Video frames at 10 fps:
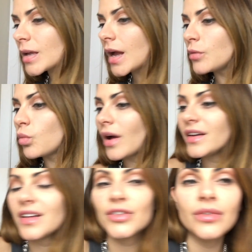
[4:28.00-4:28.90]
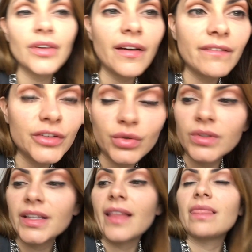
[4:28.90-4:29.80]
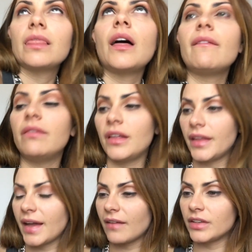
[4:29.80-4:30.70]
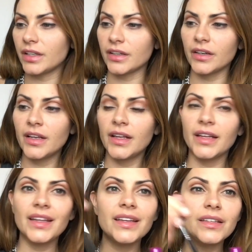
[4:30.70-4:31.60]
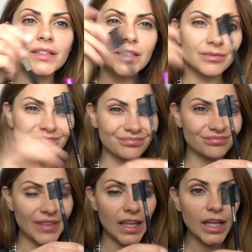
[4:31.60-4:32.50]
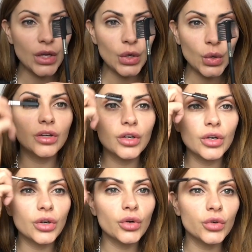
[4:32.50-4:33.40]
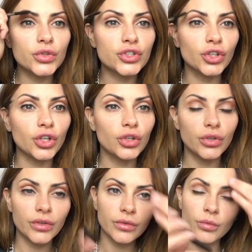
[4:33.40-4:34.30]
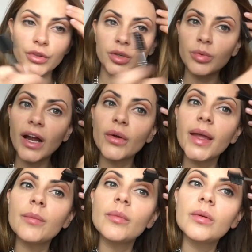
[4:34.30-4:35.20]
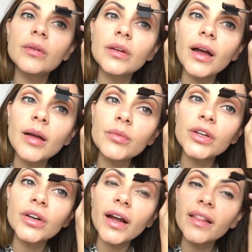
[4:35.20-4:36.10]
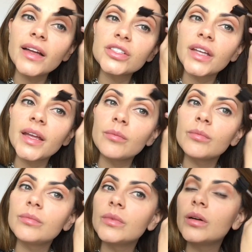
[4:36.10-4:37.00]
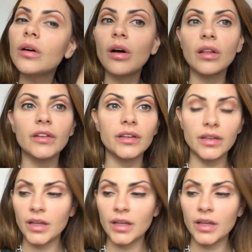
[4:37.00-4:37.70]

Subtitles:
And one of the tools I love that they have in here is, hello, crucial with your brow game, your eyelash game, all of it.